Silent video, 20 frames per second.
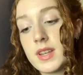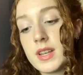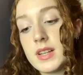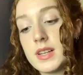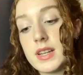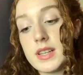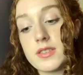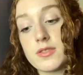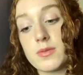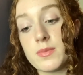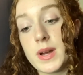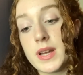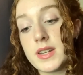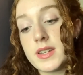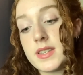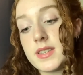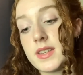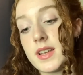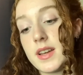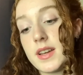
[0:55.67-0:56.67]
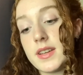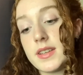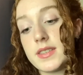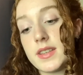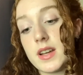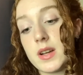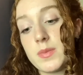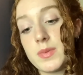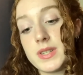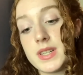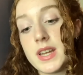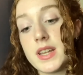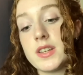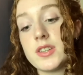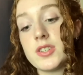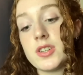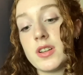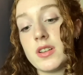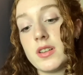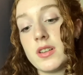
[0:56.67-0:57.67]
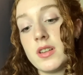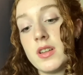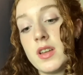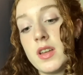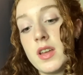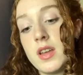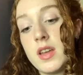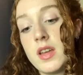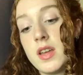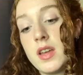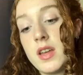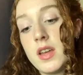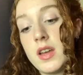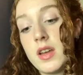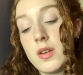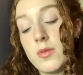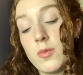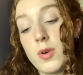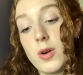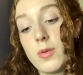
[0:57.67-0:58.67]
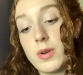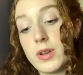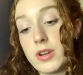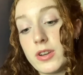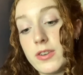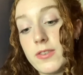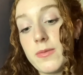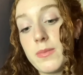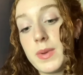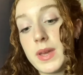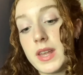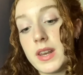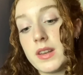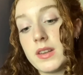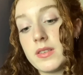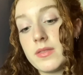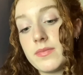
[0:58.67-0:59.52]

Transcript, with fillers: Let's romanticize our potential and what we could have been.